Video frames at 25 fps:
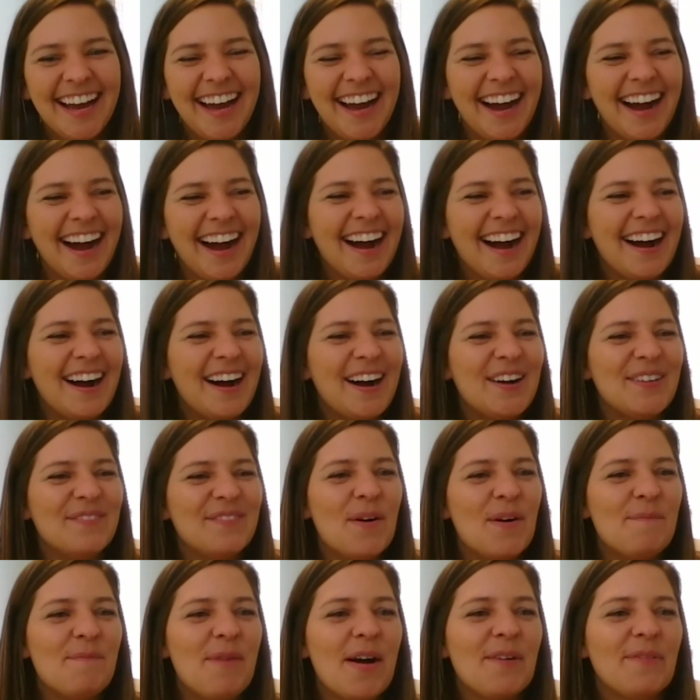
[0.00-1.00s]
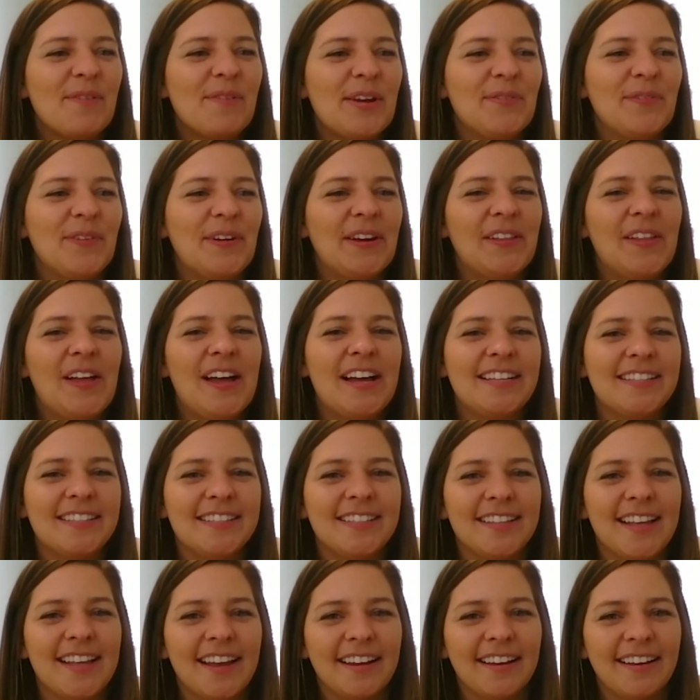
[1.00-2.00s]
But we realized
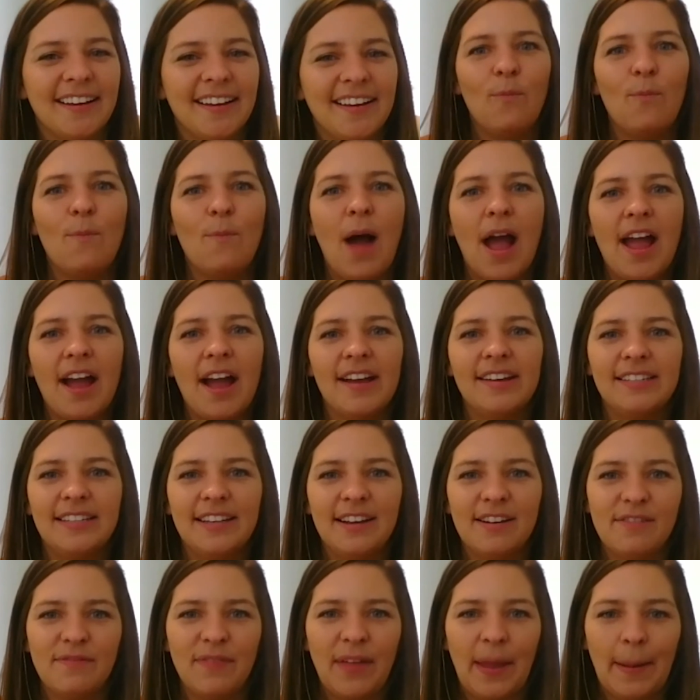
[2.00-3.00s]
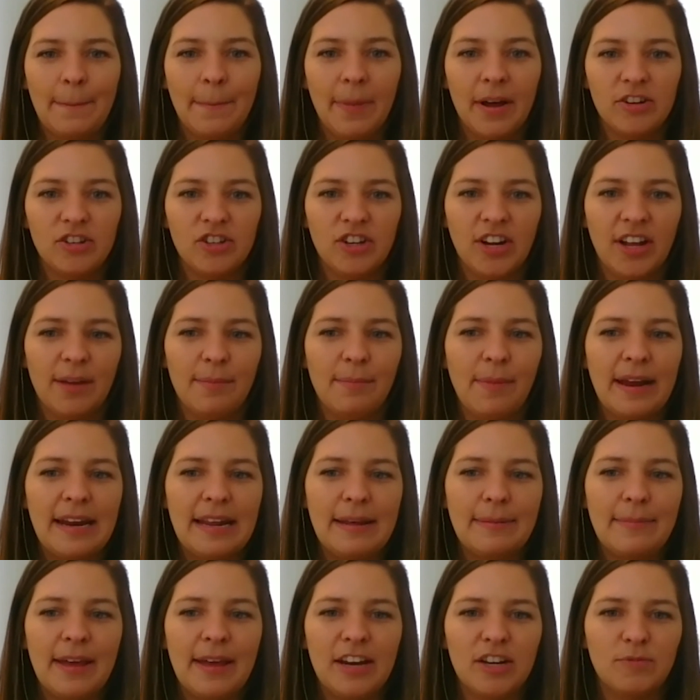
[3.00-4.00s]
like my idea of like budgeting and
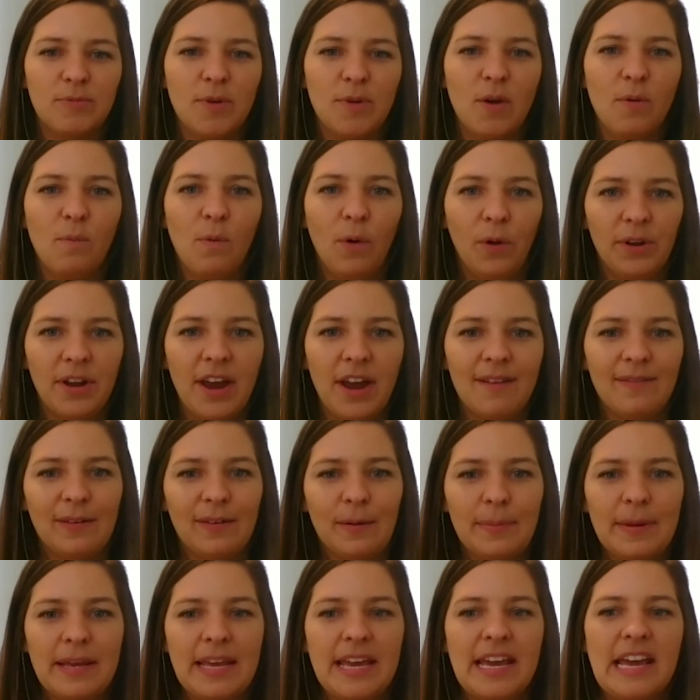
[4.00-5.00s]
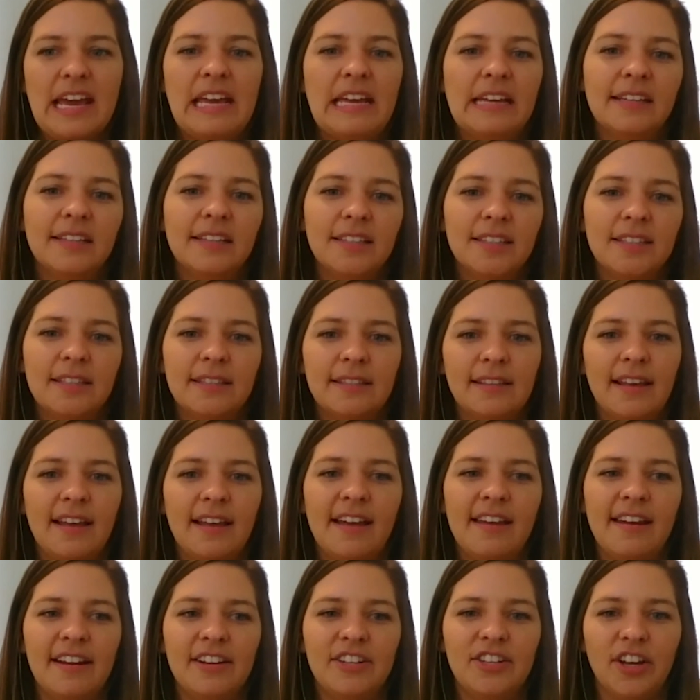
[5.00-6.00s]
money management will never be his.
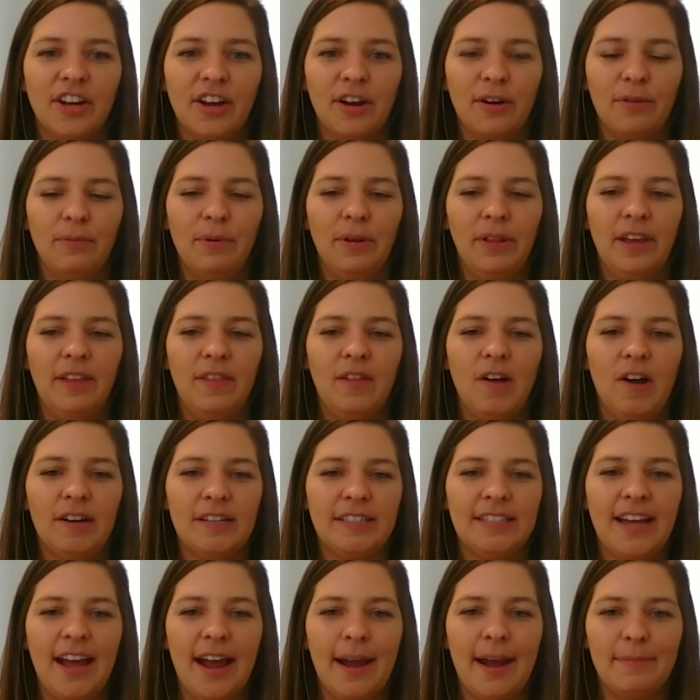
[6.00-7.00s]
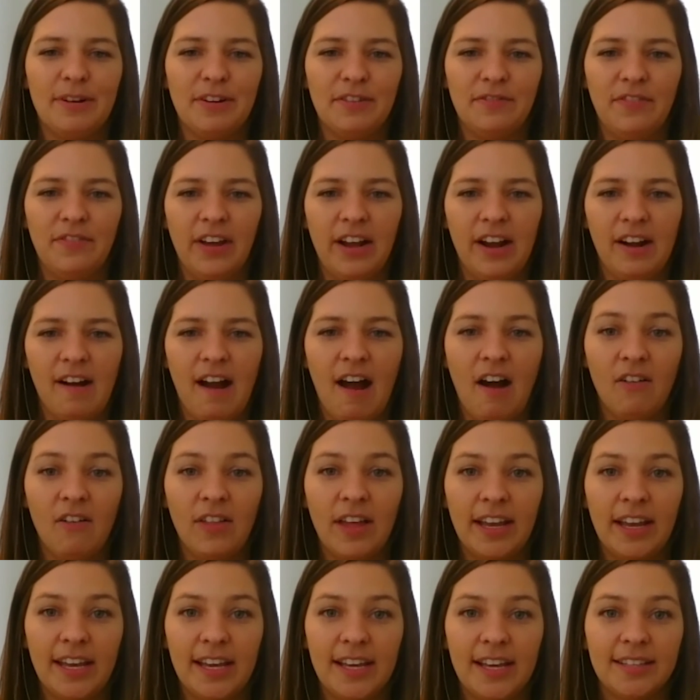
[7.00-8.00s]
And it took a really long time to figure out
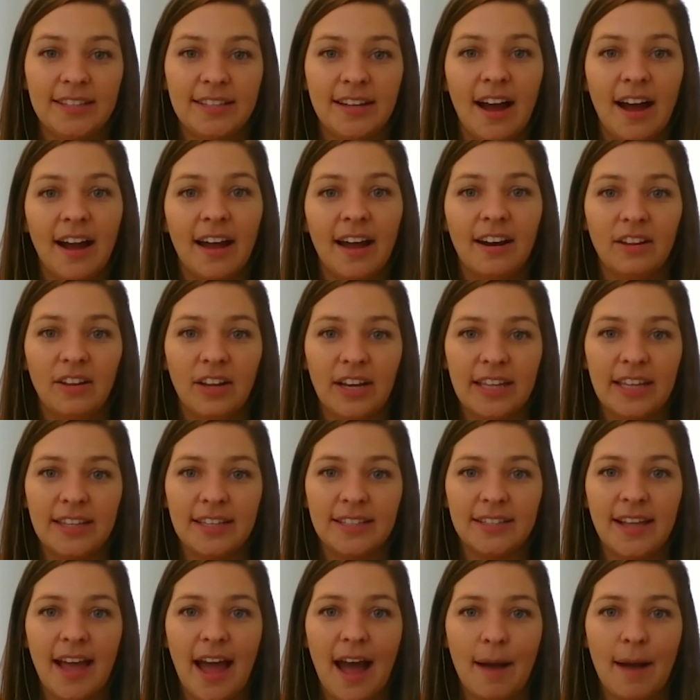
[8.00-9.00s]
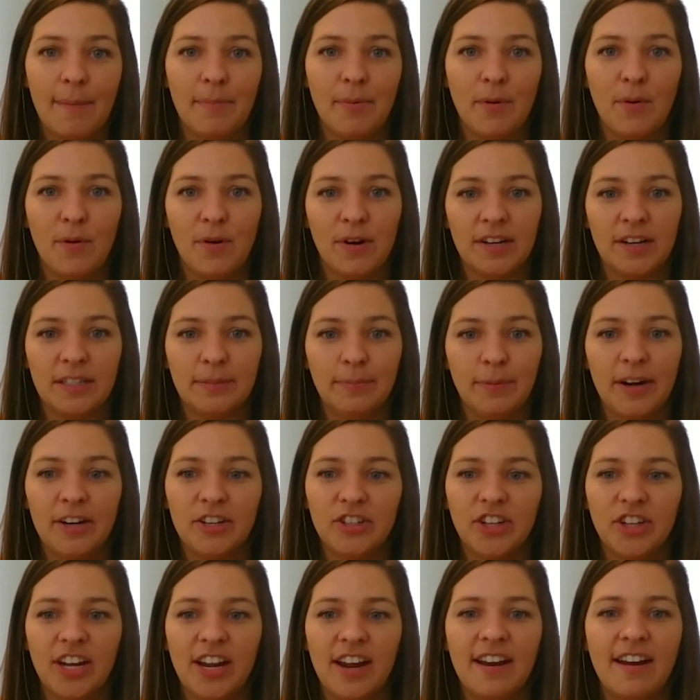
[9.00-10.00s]
like he's not going to look at this app or a
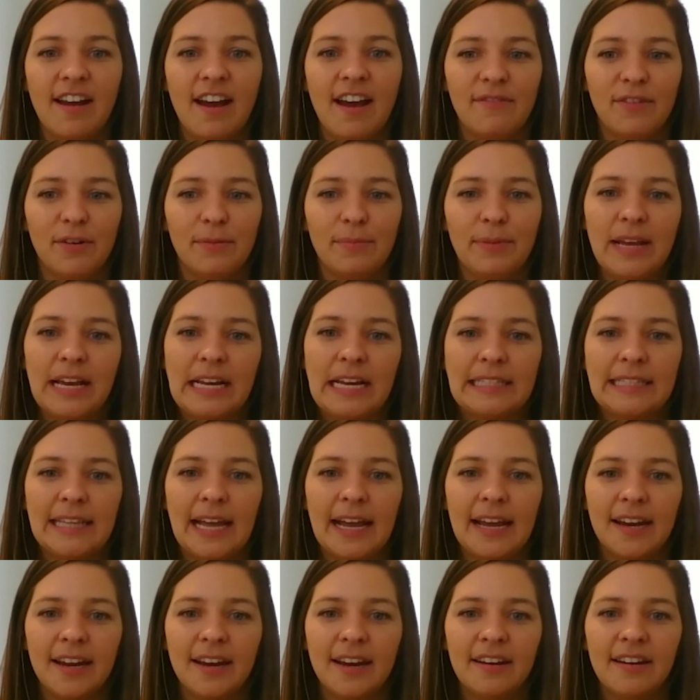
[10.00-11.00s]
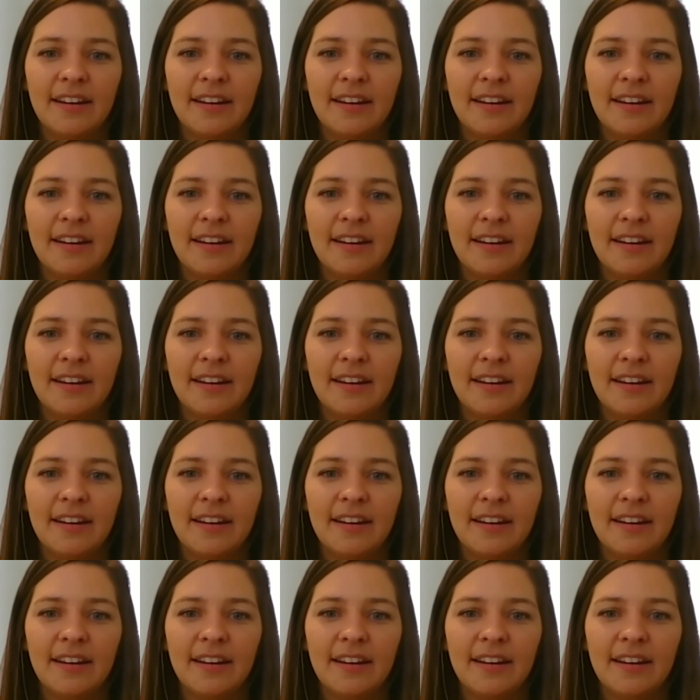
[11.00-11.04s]
spreadsheet and ever be excited.